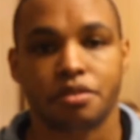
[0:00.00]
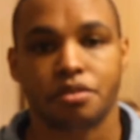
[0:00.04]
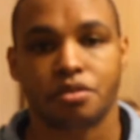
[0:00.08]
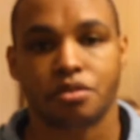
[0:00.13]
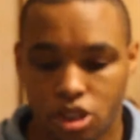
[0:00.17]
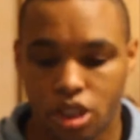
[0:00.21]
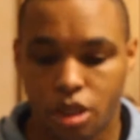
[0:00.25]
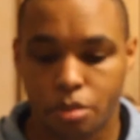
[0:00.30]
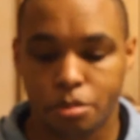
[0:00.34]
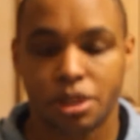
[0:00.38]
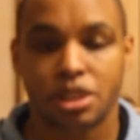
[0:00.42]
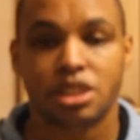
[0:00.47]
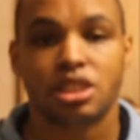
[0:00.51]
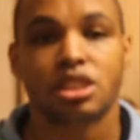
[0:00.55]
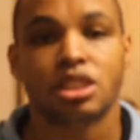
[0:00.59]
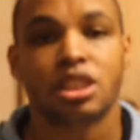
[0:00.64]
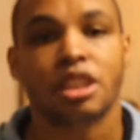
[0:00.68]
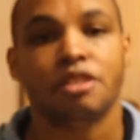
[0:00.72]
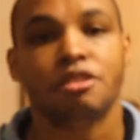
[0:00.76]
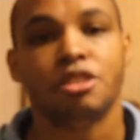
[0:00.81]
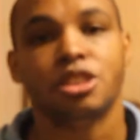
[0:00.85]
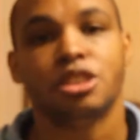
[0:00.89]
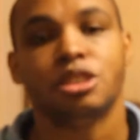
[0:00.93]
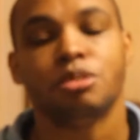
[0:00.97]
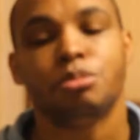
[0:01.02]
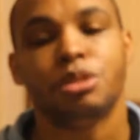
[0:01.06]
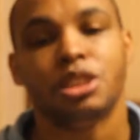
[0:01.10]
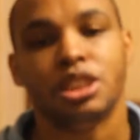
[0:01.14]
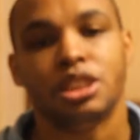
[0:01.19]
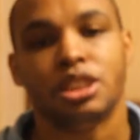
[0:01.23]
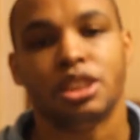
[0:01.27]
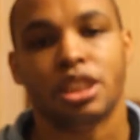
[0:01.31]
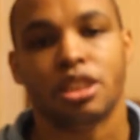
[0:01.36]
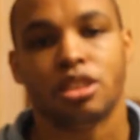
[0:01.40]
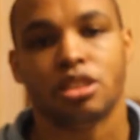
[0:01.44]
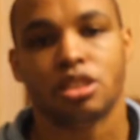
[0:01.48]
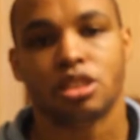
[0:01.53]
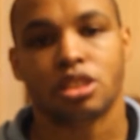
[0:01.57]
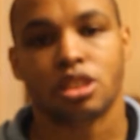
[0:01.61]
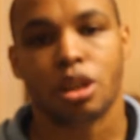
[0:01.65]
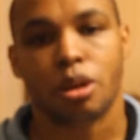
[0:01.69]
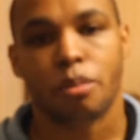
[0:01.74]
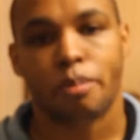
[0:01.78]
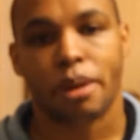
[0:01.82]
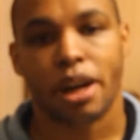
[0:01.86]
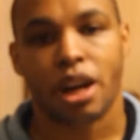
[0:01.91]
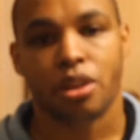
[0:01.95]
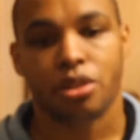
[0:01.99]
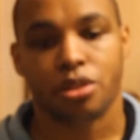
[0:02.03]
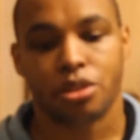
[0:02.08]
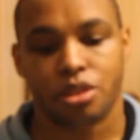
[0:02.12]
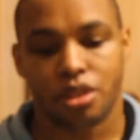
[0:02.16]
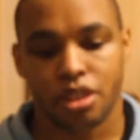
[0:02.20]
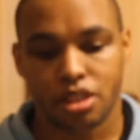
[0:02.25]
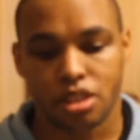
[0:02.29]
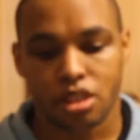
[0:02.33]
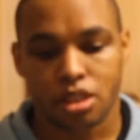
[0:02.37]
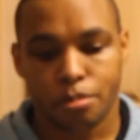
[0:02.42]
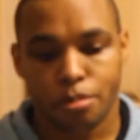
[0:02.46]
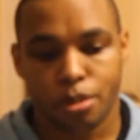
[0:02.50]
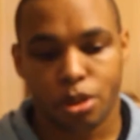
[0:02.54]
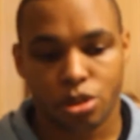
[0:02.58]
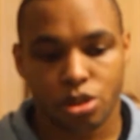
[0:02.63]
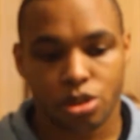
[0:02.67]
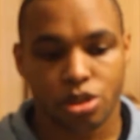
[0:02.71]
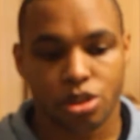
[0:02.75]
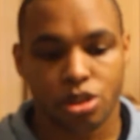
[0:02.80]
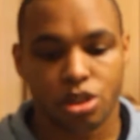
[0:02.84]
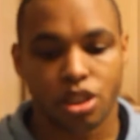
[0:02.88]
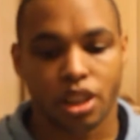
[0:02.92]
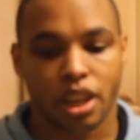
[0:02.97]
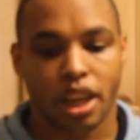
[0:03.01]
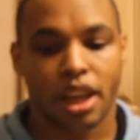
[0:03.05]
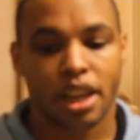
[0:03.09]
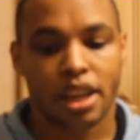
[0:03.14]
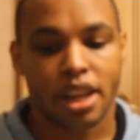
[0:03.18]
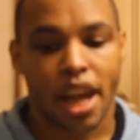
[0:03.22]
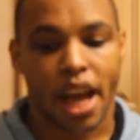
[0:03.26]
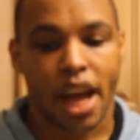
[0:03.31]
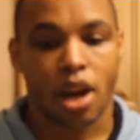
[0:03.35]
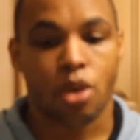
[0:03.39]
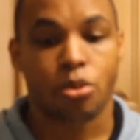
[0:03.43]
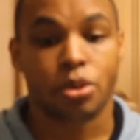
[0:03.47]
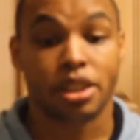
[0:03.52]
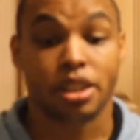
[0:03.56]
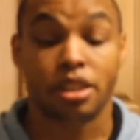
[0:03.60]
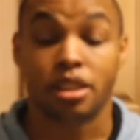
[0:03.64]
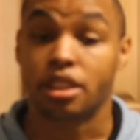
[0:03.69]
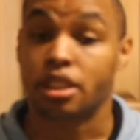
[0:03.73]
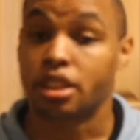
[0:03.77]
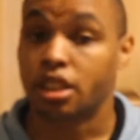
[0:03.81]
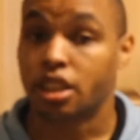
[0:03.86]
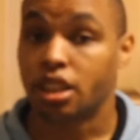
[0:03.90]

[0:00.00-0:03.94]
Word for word: So let me just give you some details about this commercial and how it